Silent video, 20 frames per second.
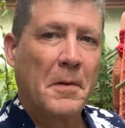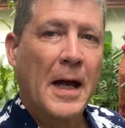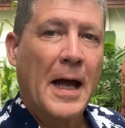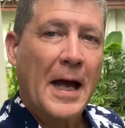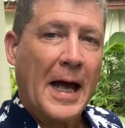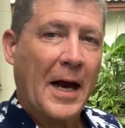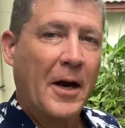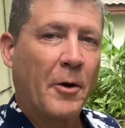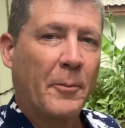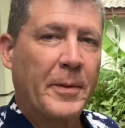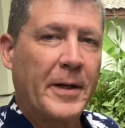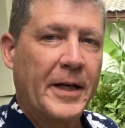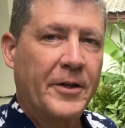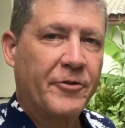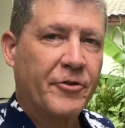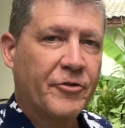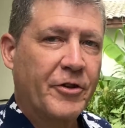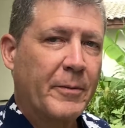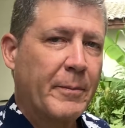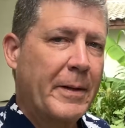That'll be
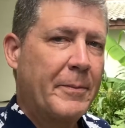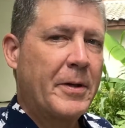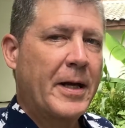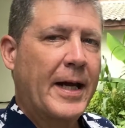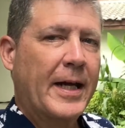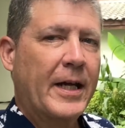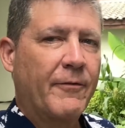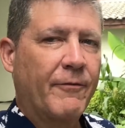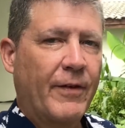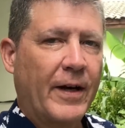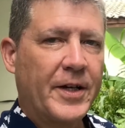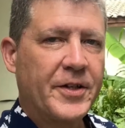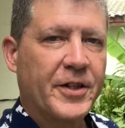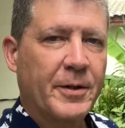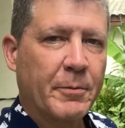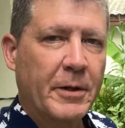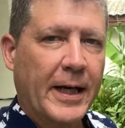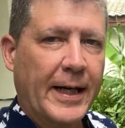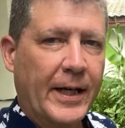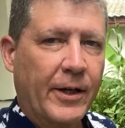interesting. Maybe I can find some
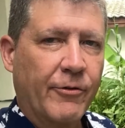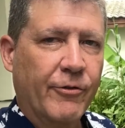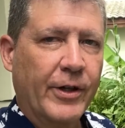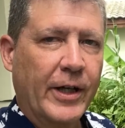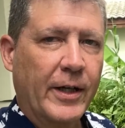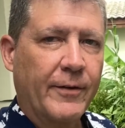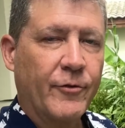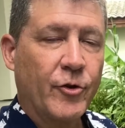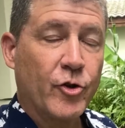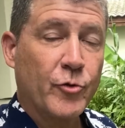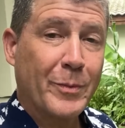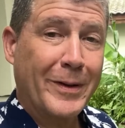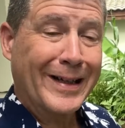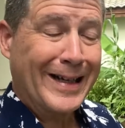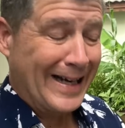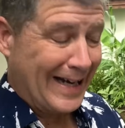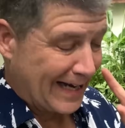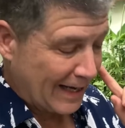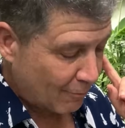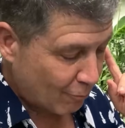kind of creative use, but
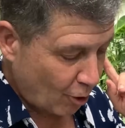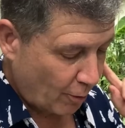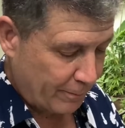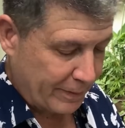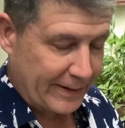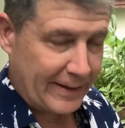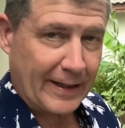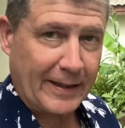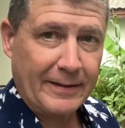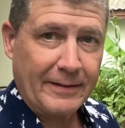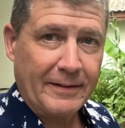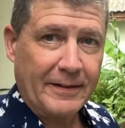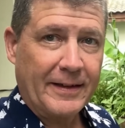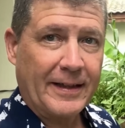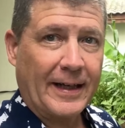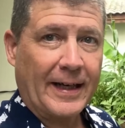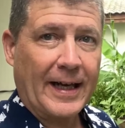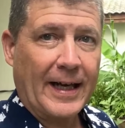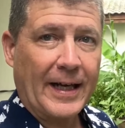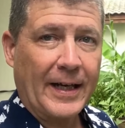it won't be done
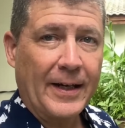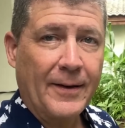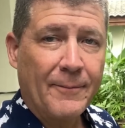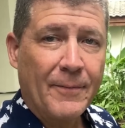today.